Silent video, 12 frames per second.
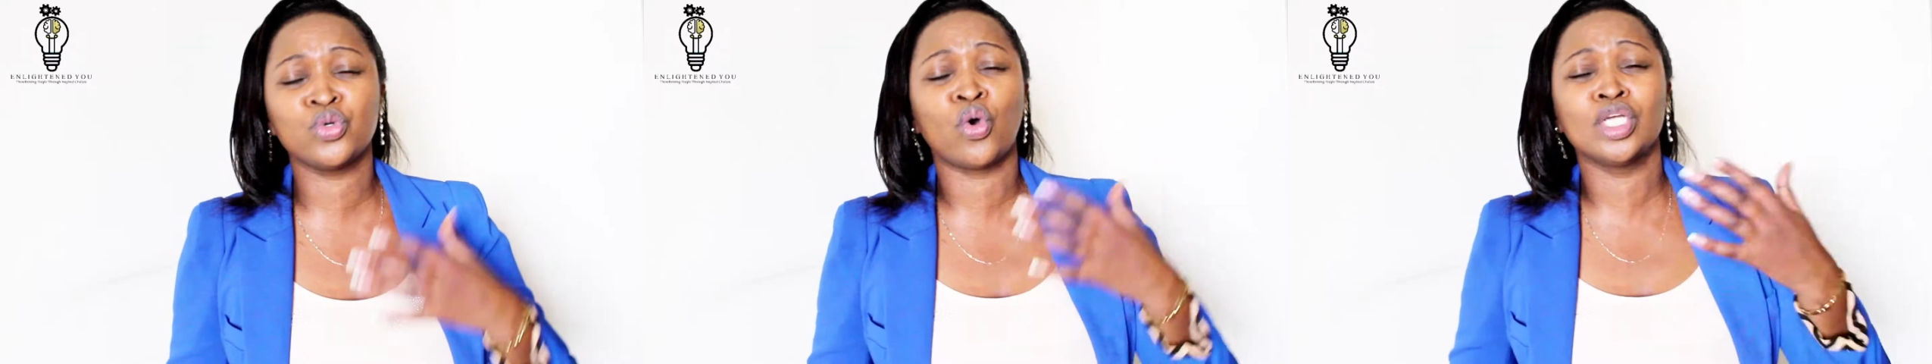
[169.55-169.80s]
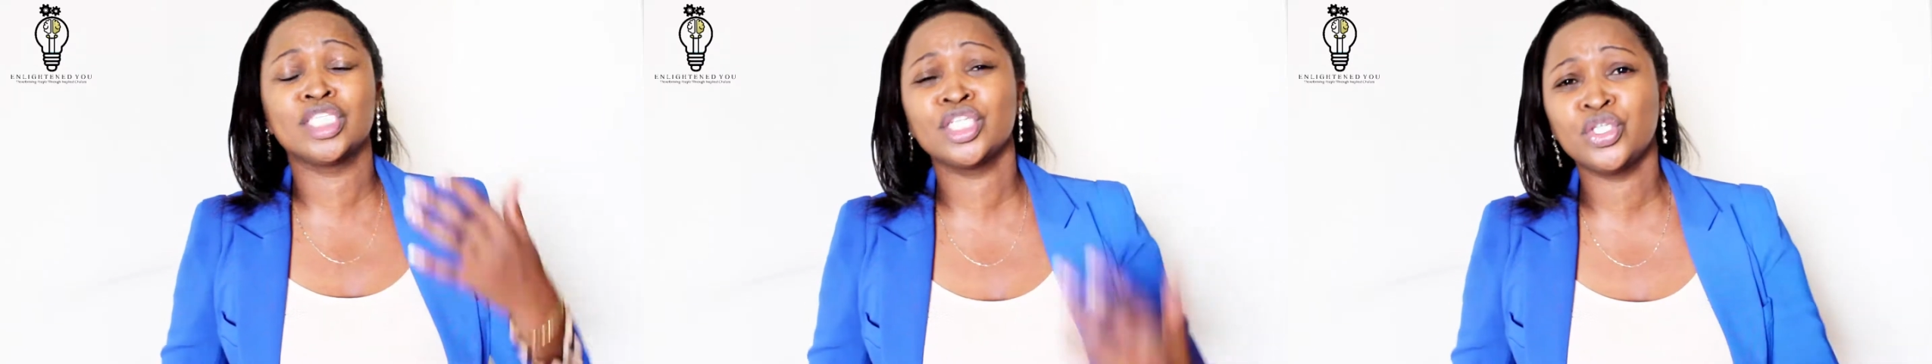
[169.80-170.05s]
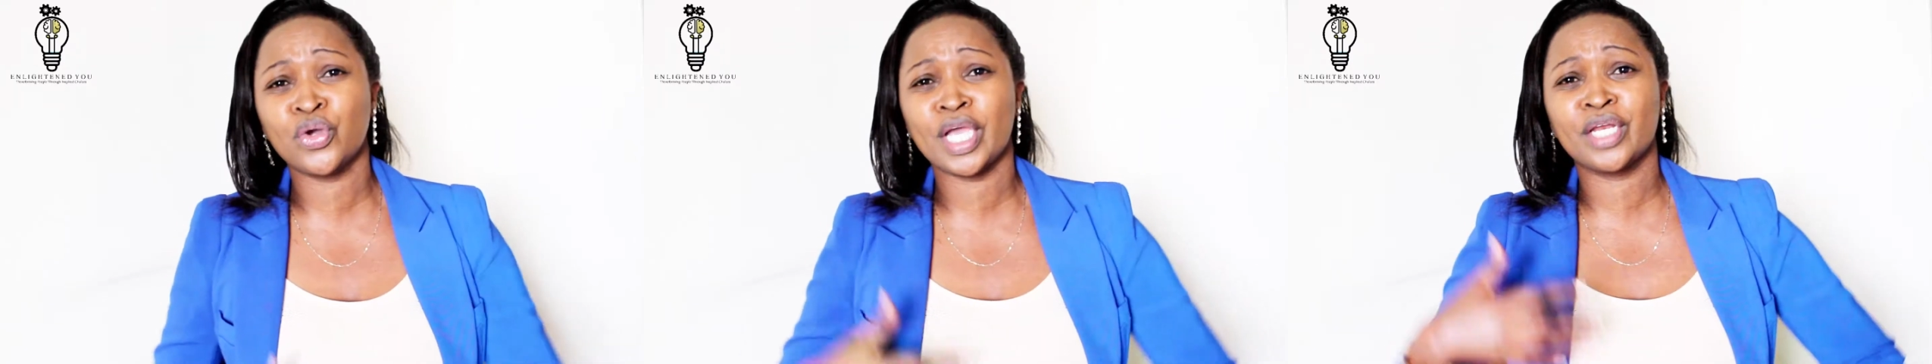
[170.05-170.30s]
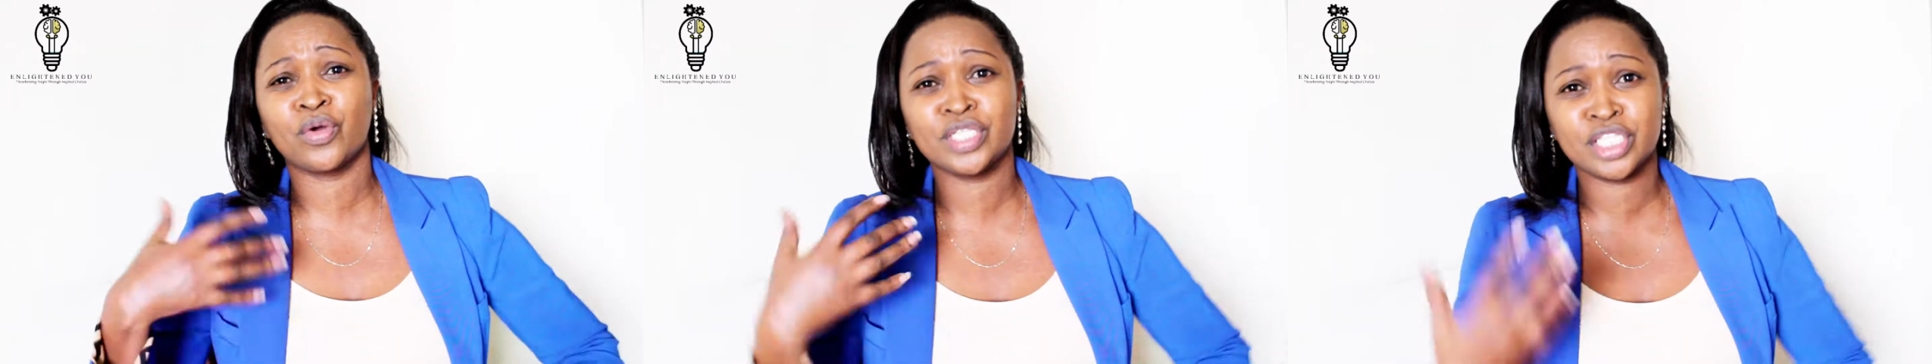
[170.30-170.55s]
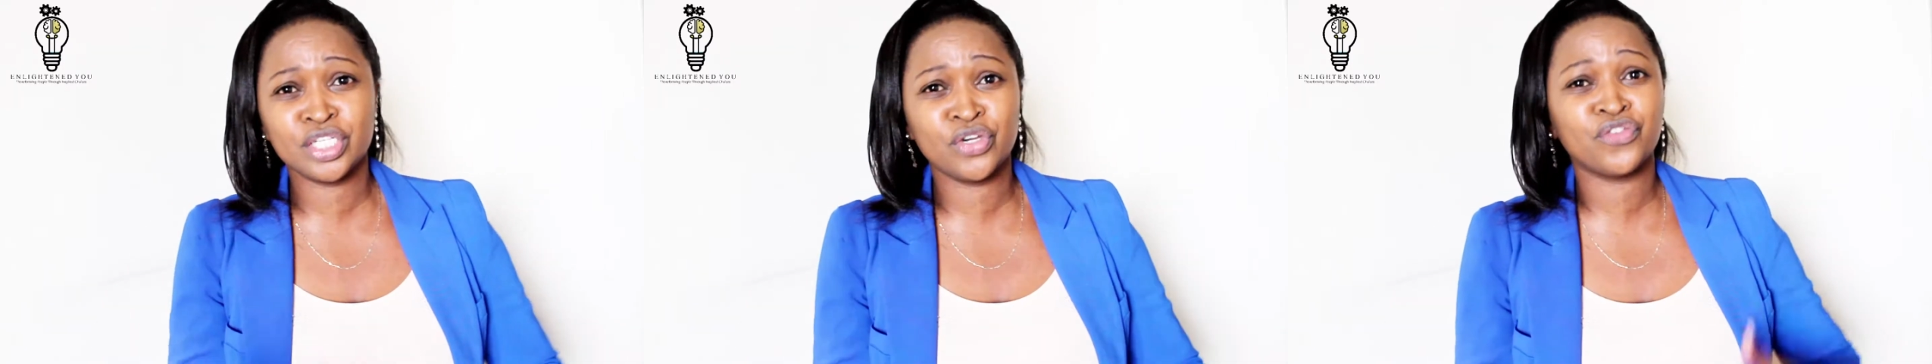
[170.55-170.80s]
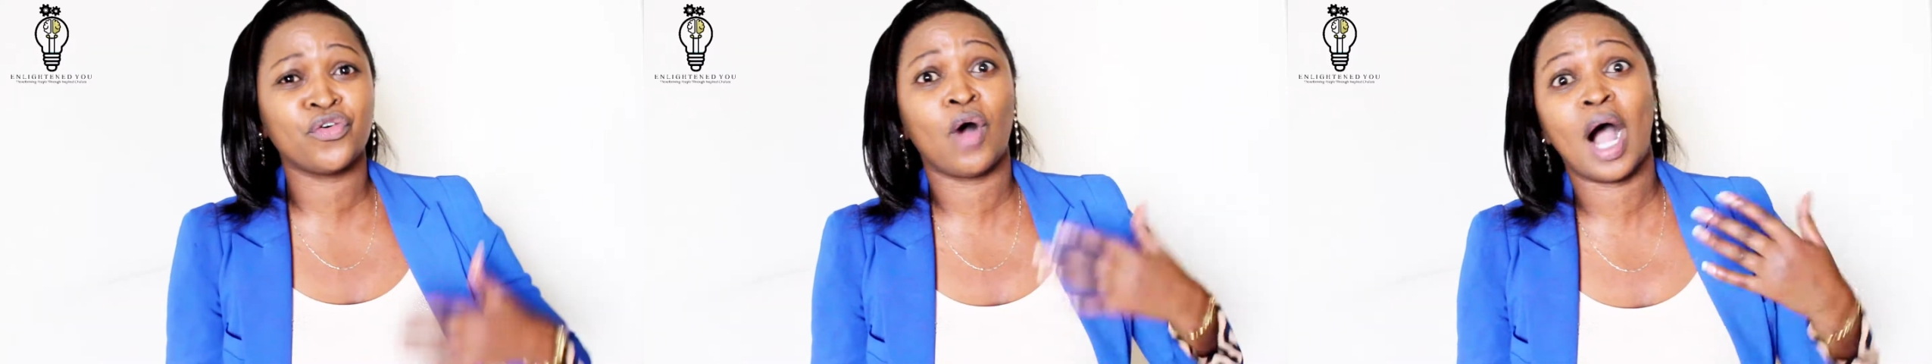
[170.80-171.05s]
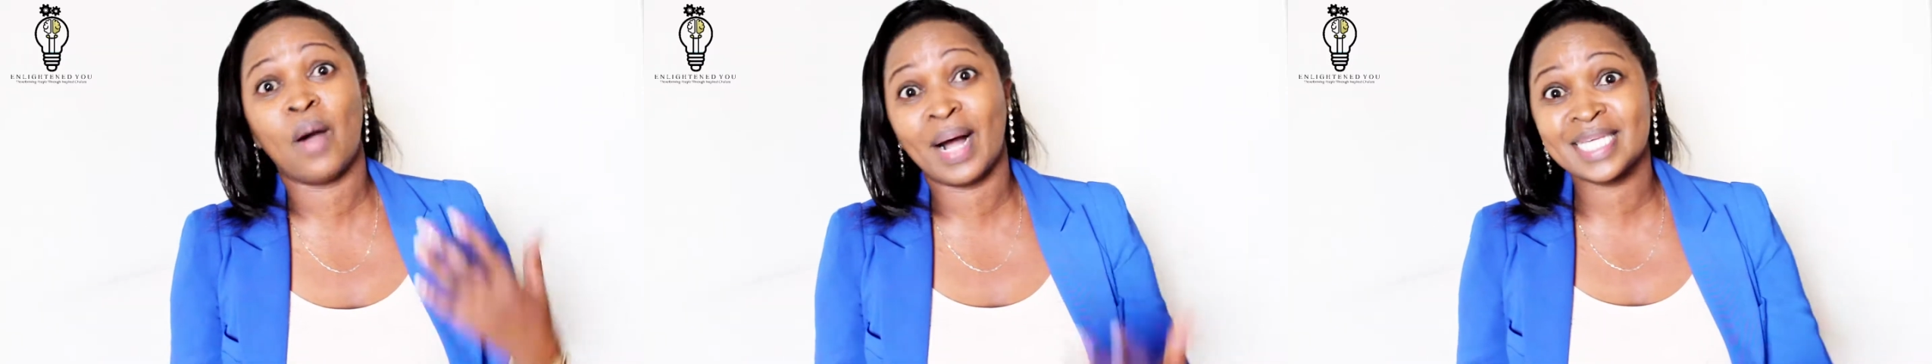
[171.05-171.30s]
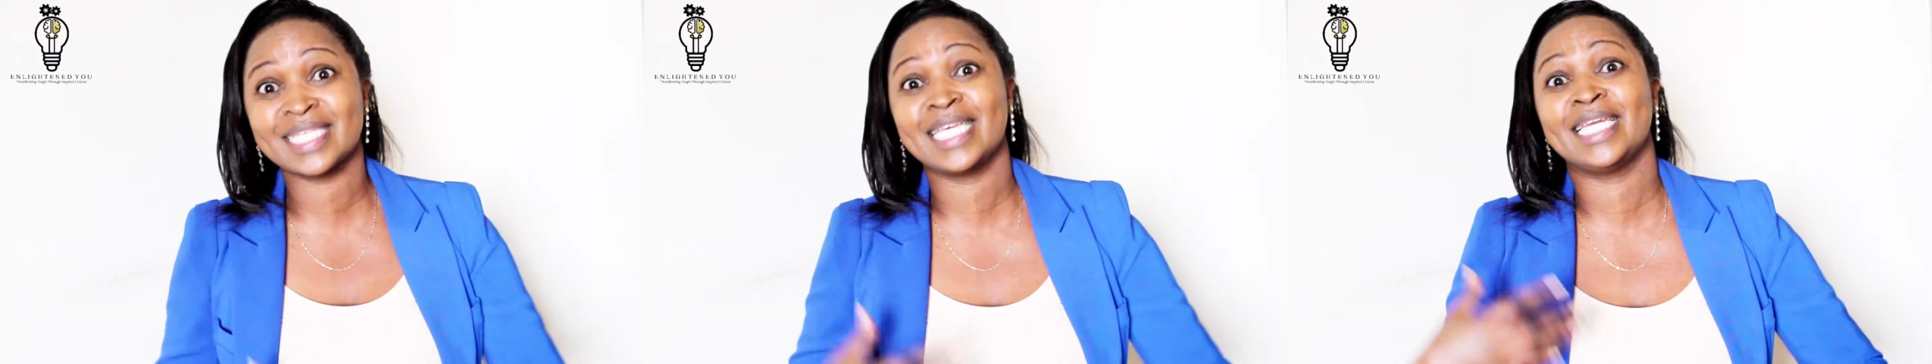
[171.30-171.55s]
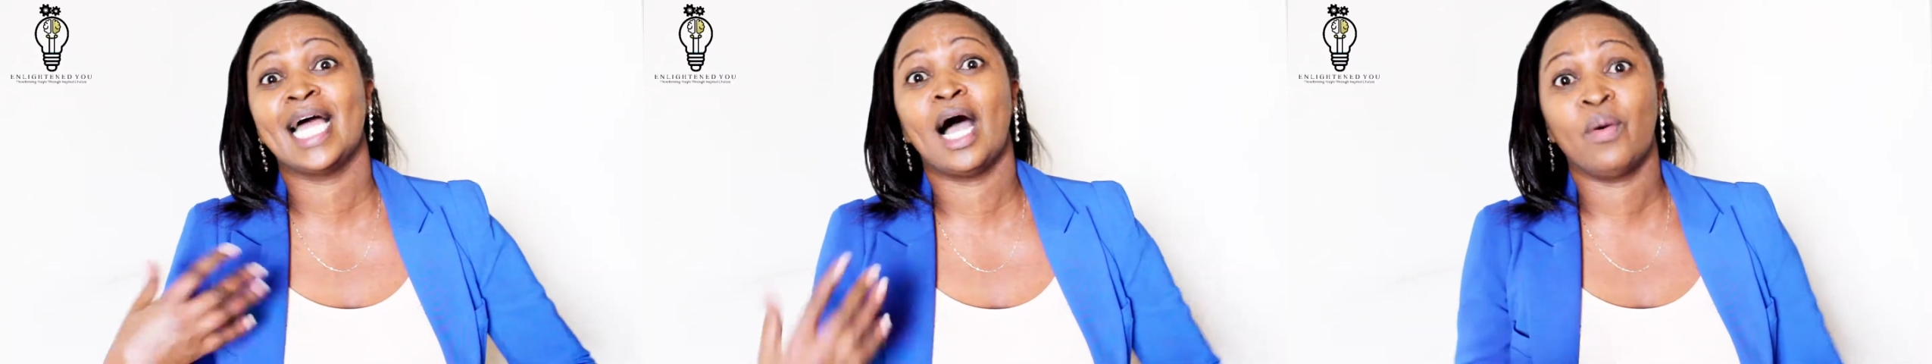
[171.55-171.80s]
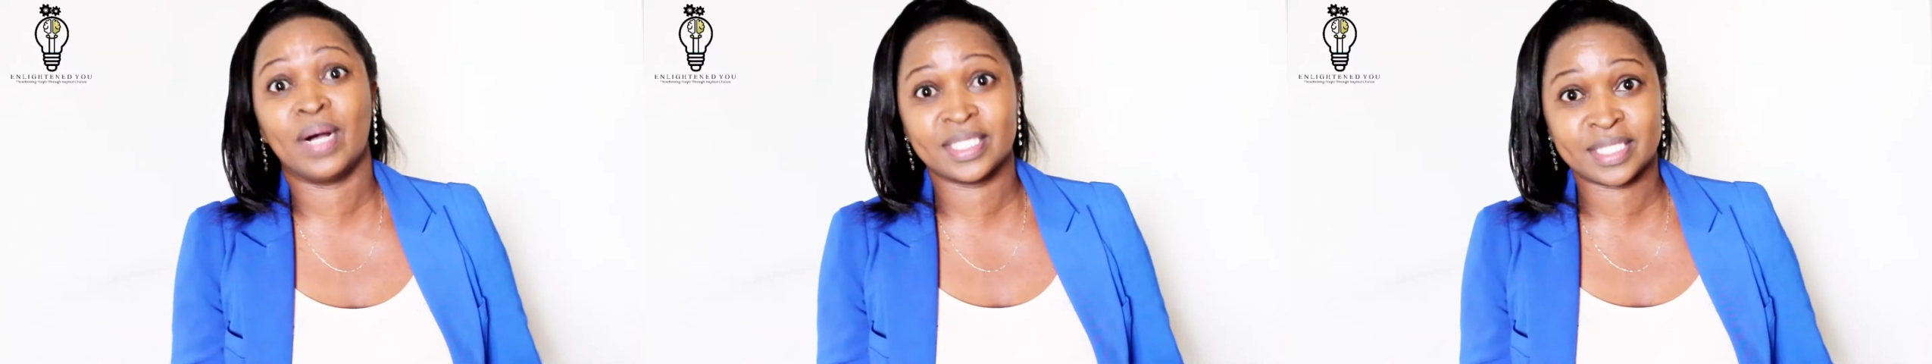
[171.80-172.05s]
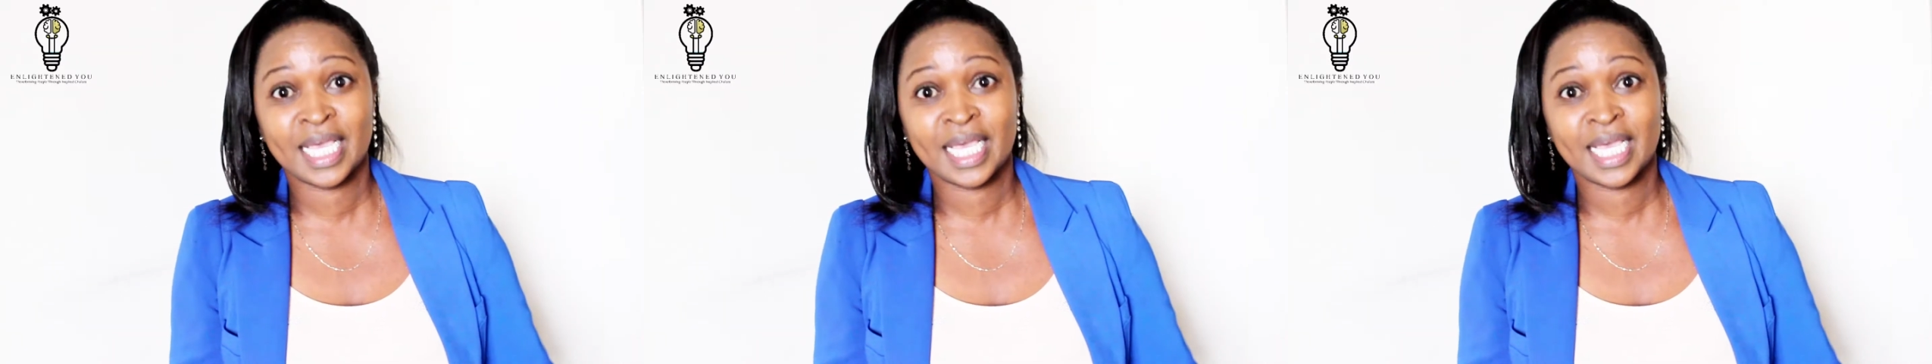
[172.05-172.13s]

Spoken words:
you continue and continue for hours and hours,